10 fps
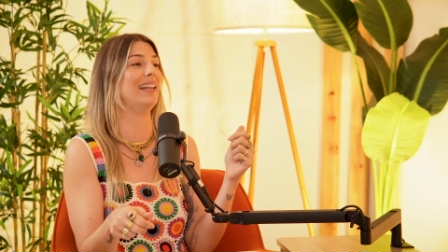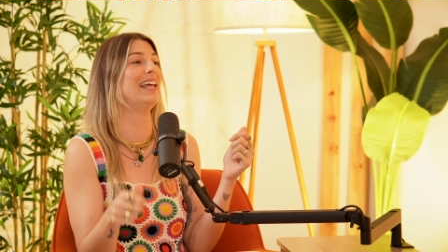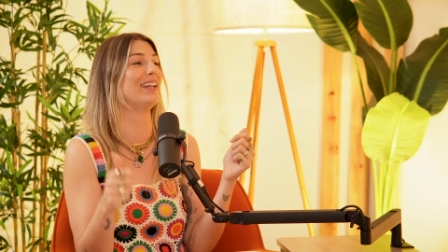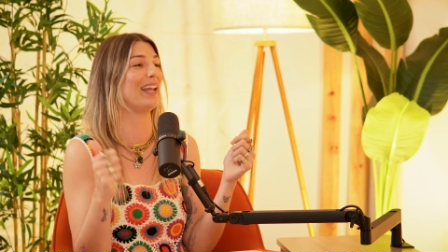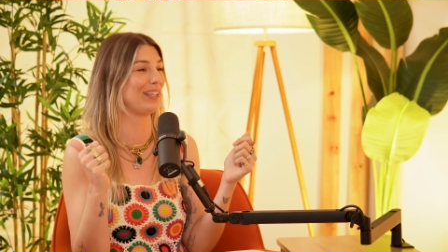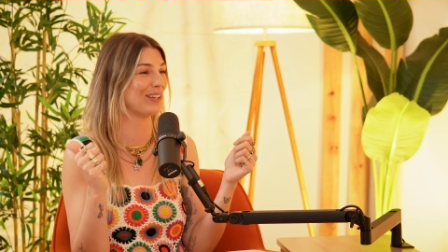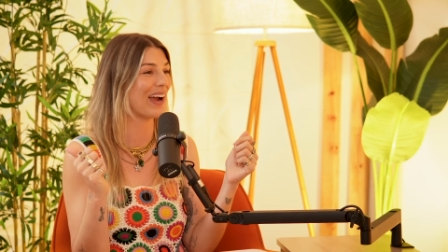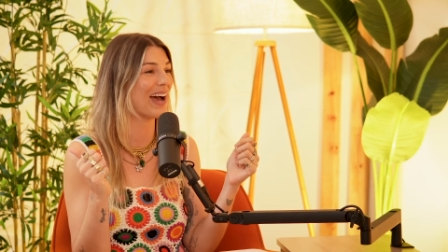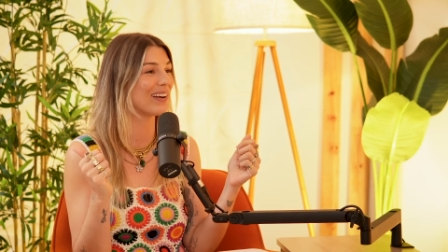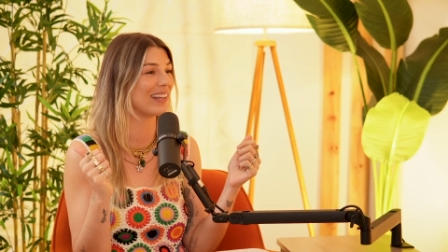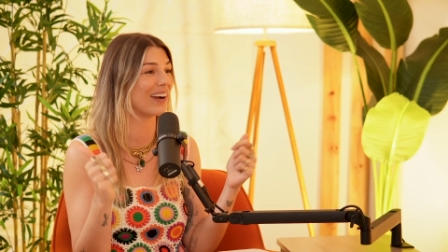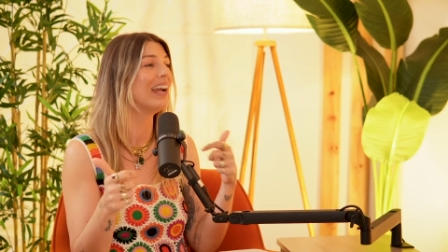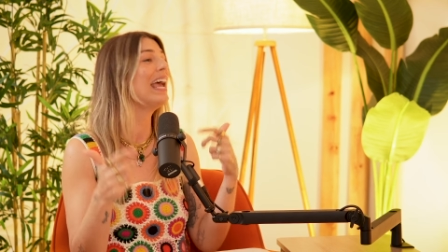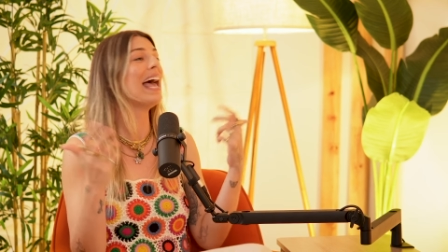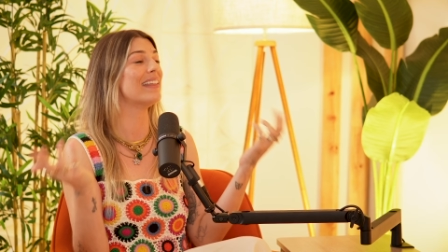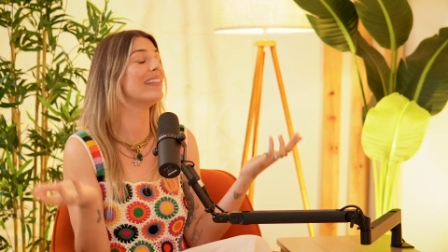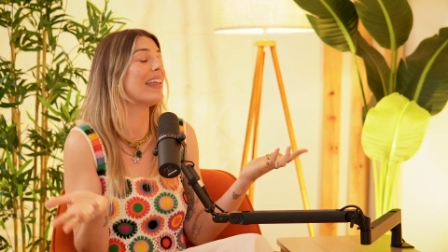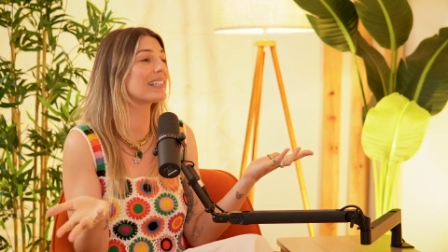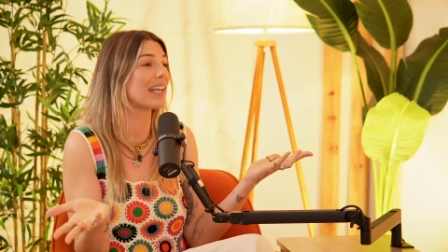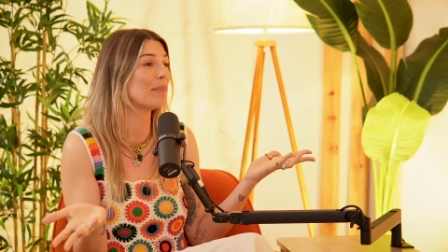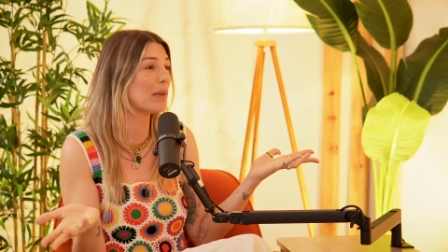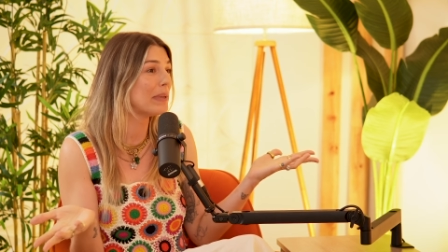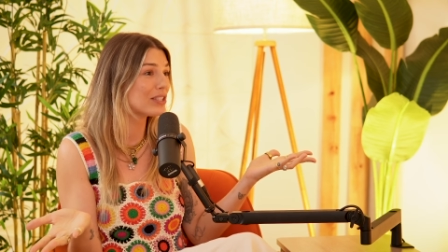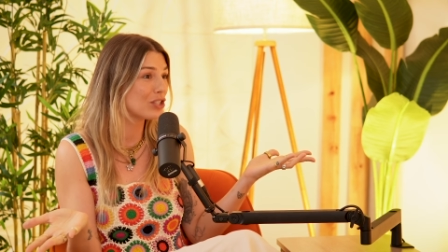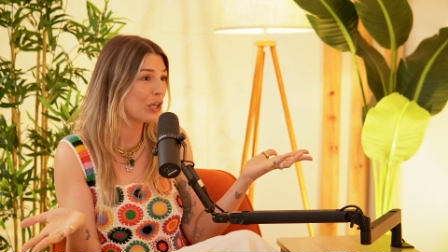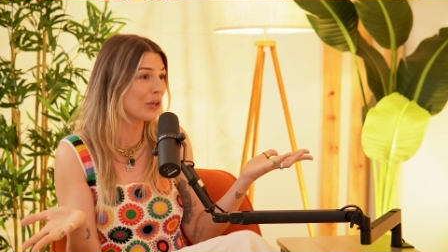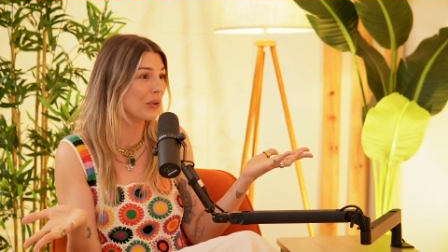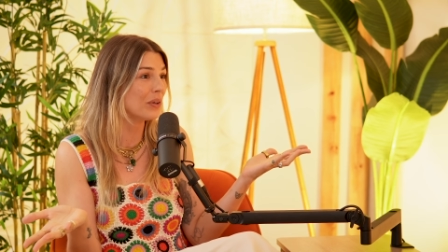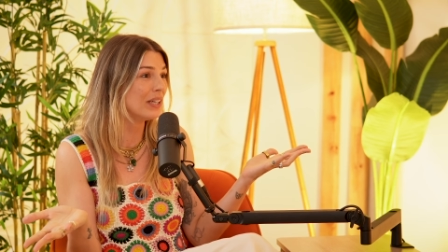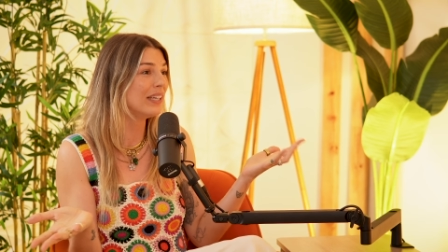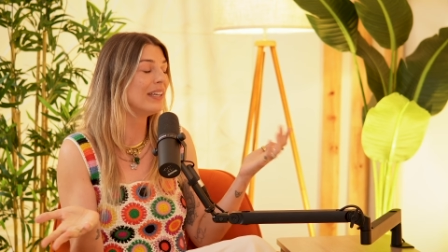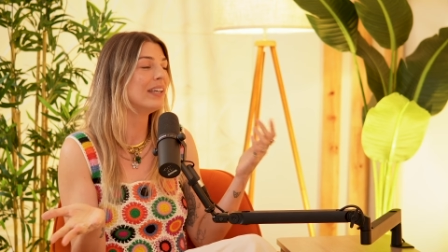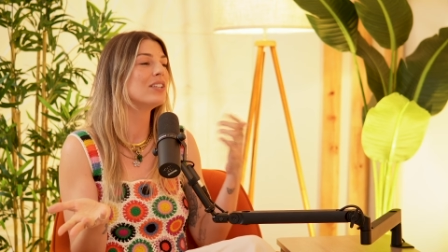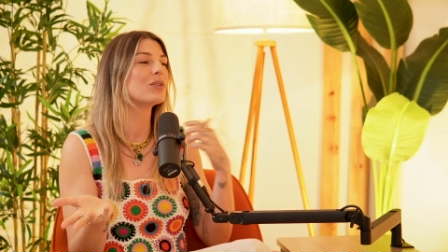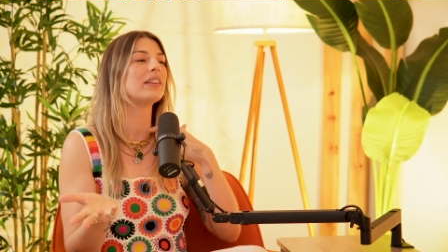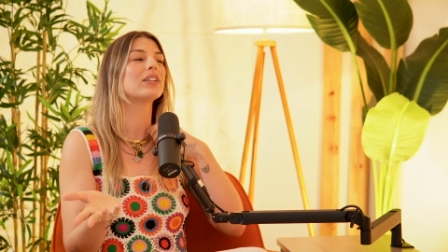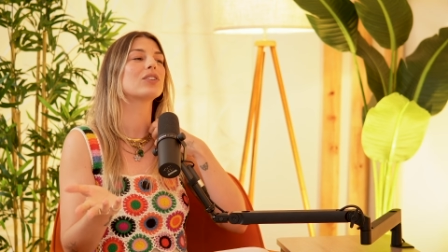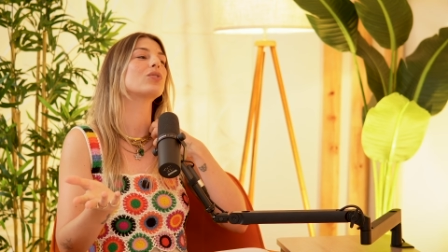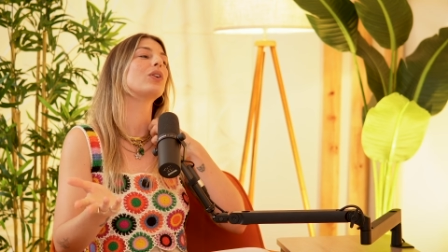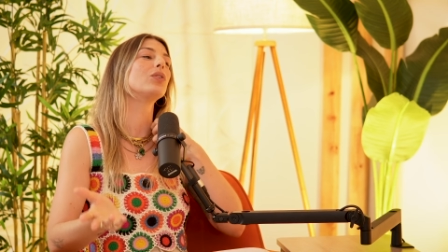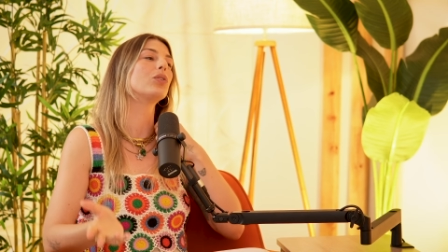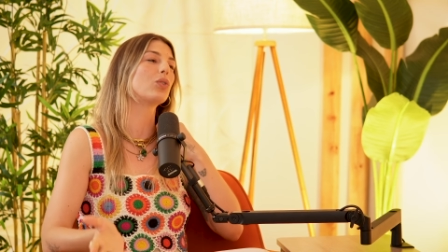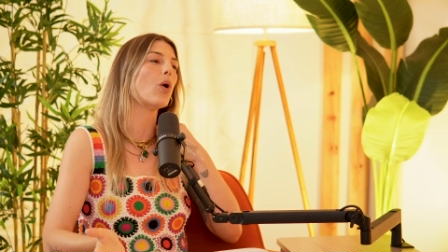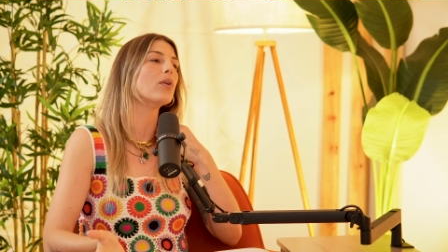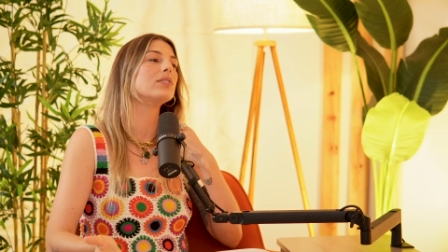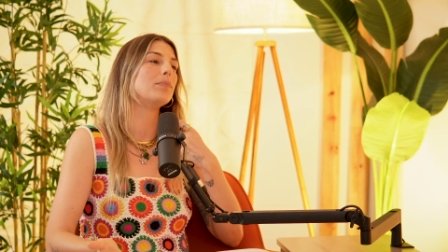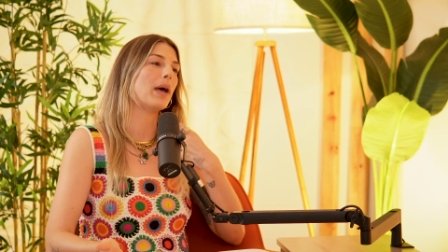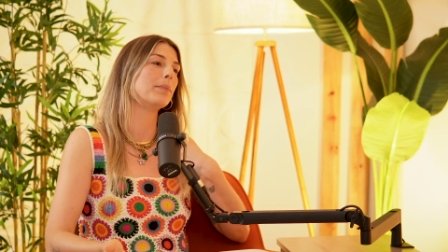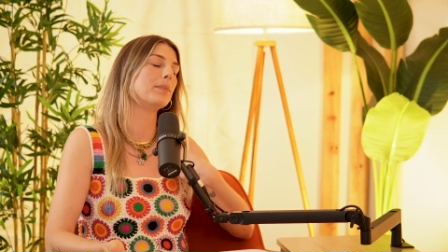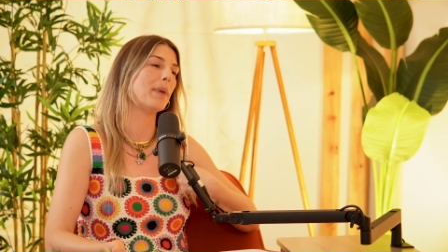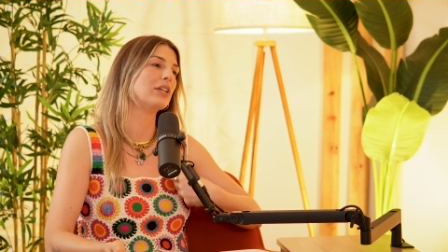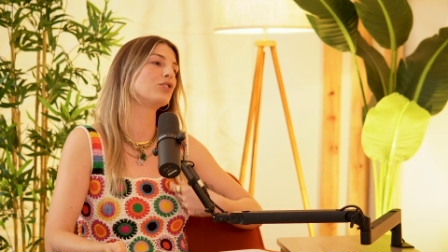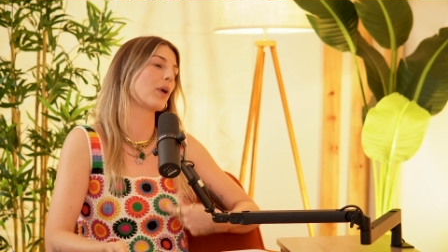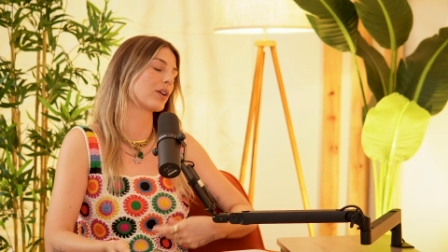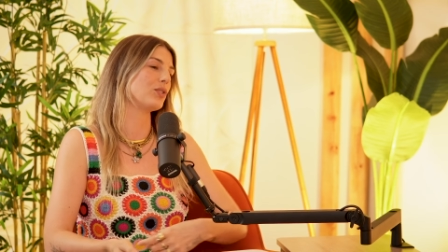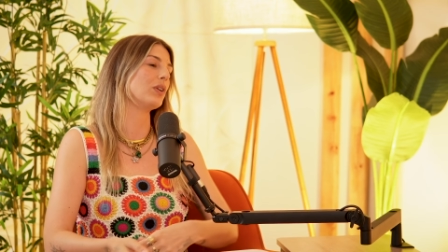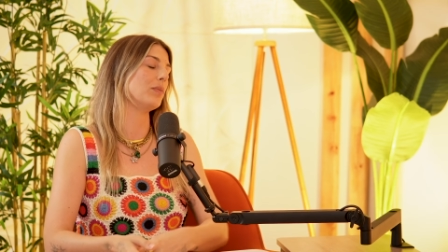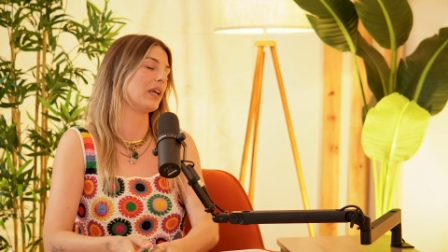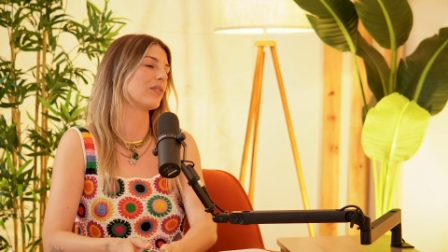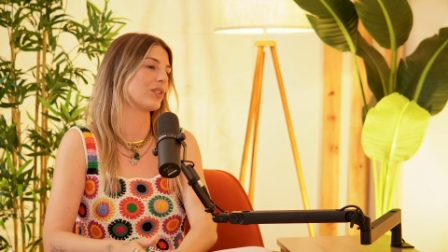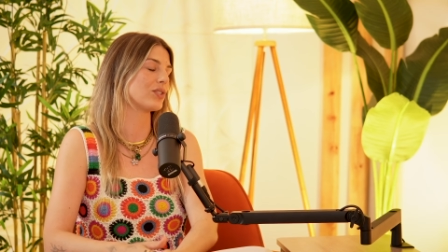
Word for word: and then like you're out of there yeah. and then next time maybe it's two yeah so i think there's little goals and ben benchmarks you can make for